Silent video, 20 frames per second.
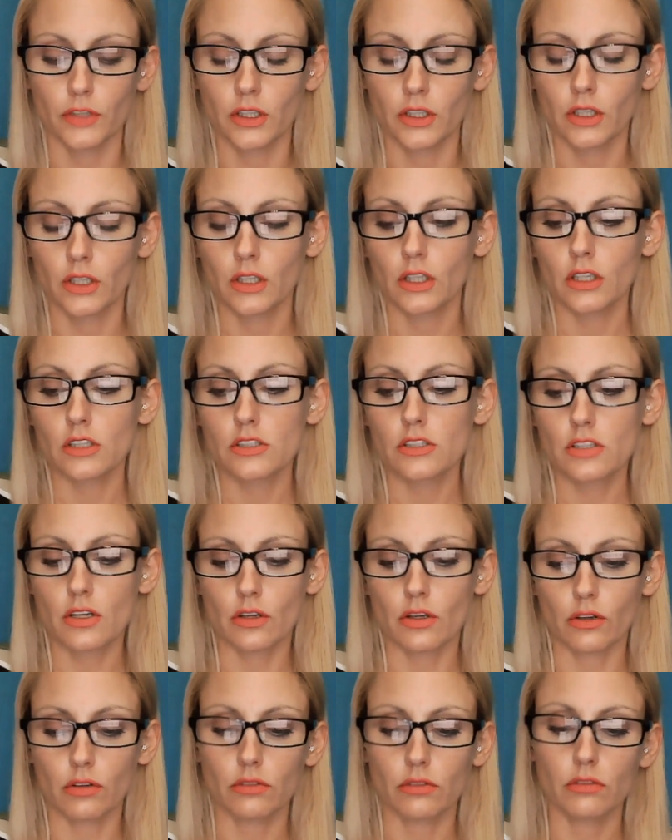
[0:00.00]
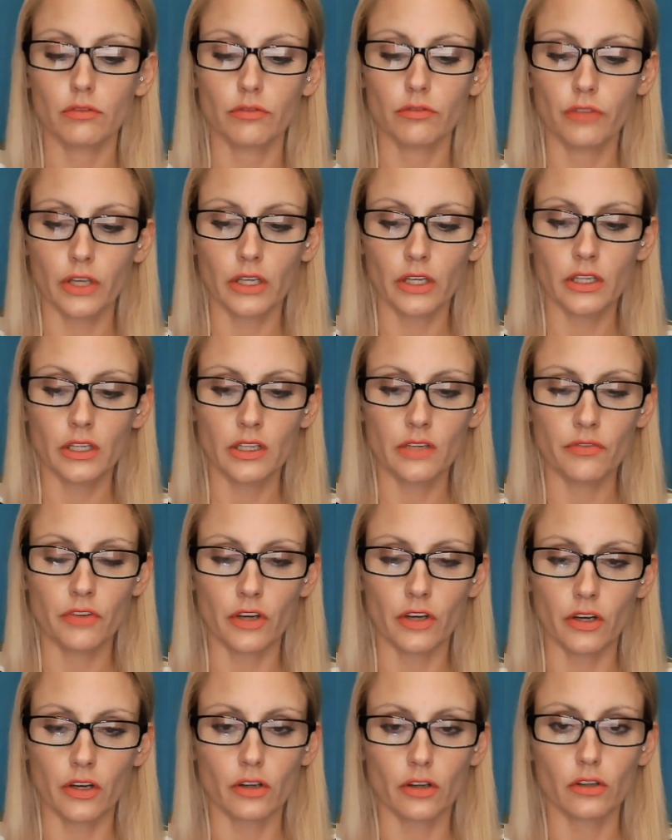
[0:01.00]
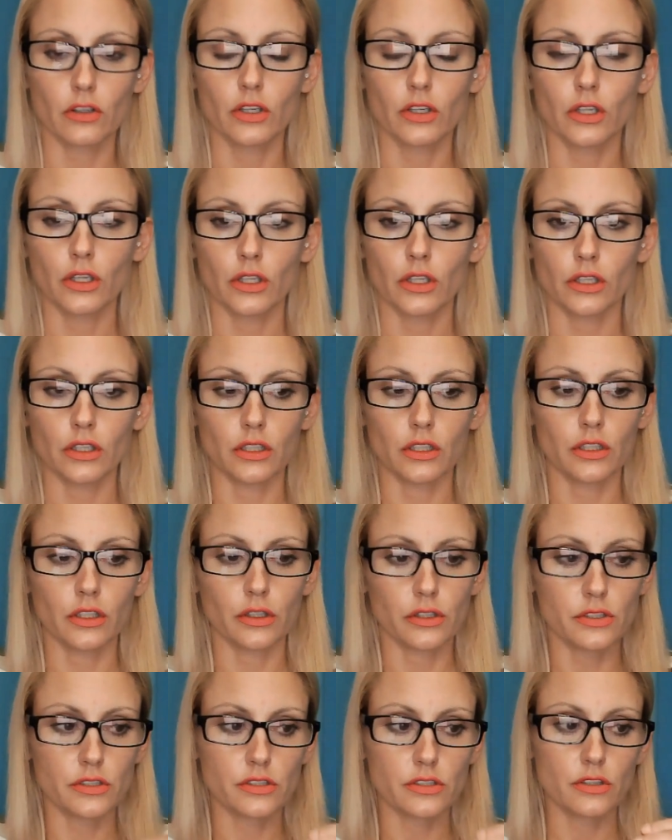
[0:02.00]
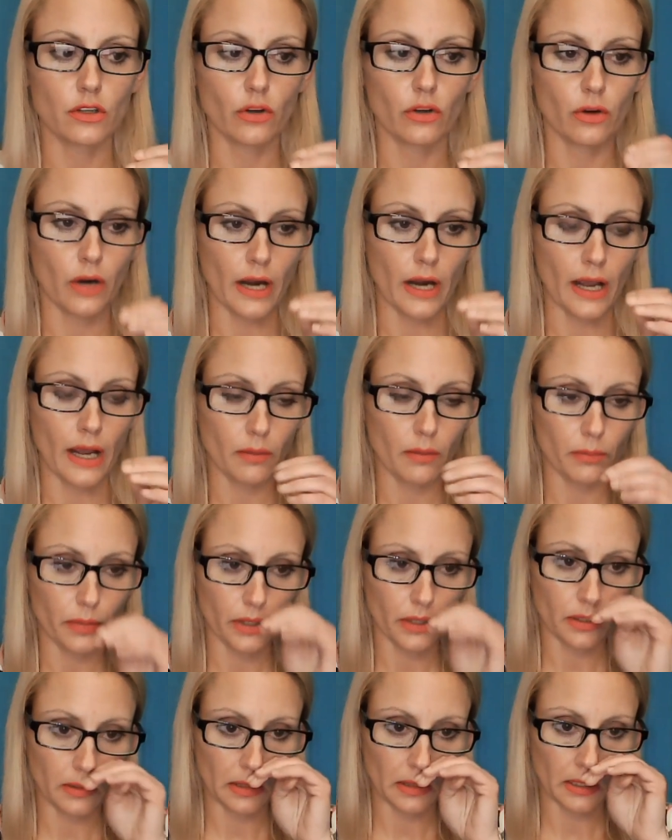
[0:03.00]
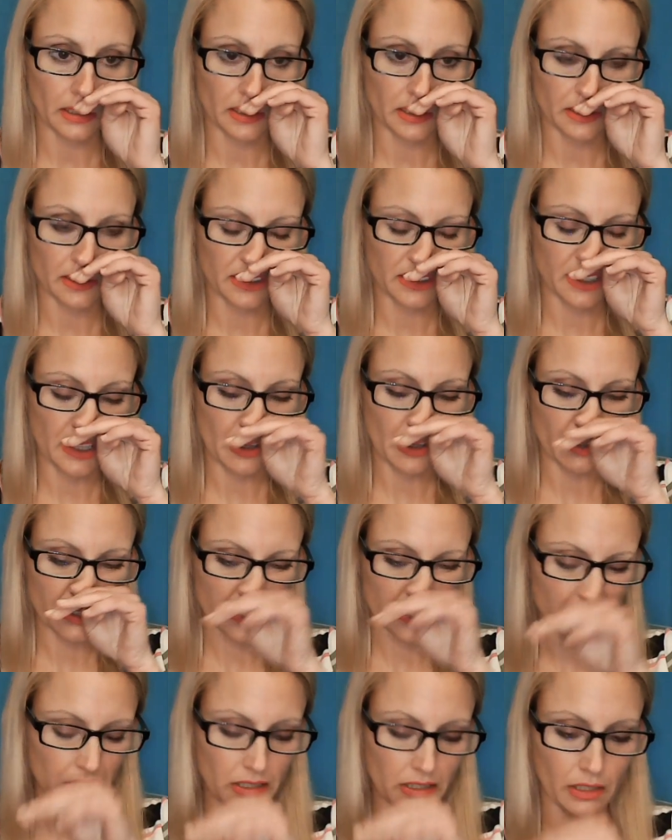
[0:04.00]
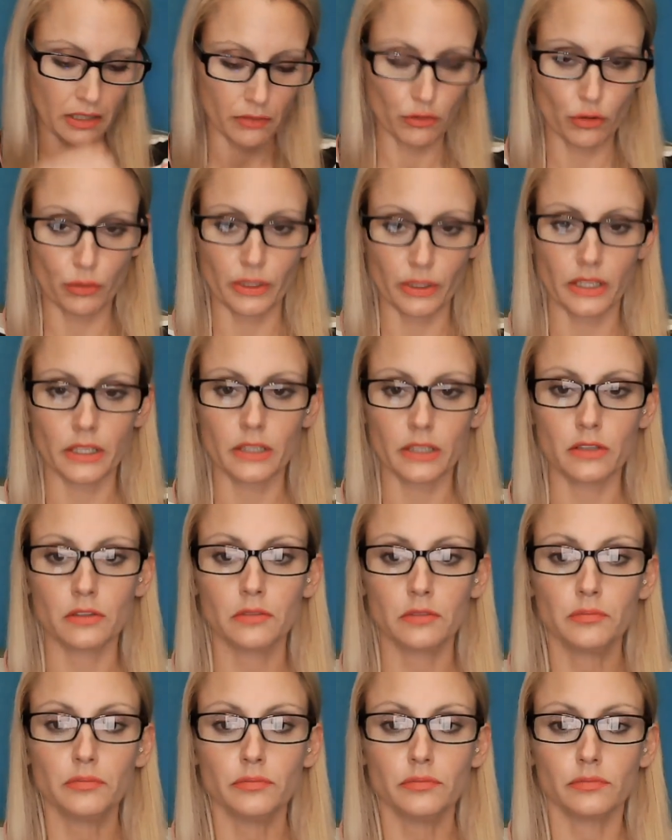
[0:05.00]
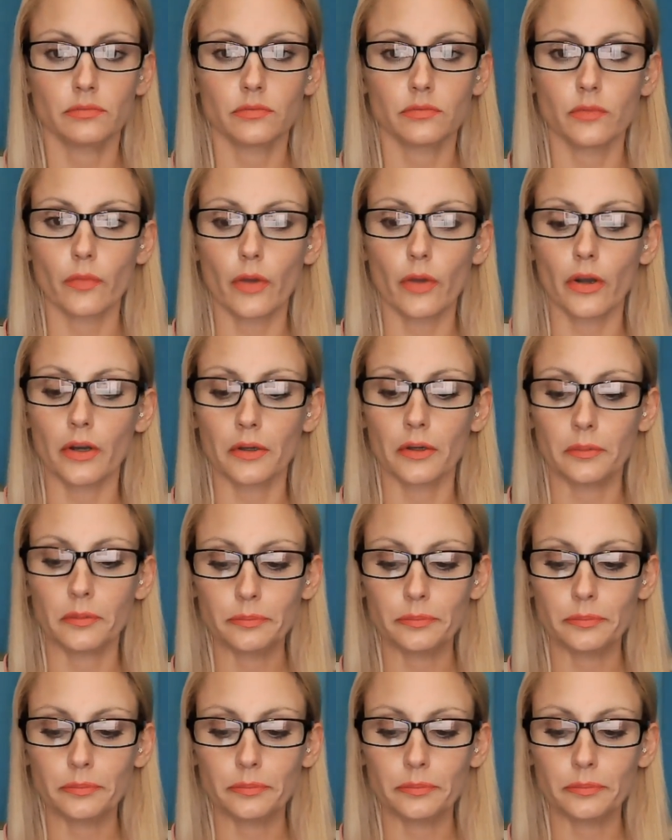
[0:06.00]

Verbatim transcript: So, Vanity Fair is crap, and no one should ever read it. Um,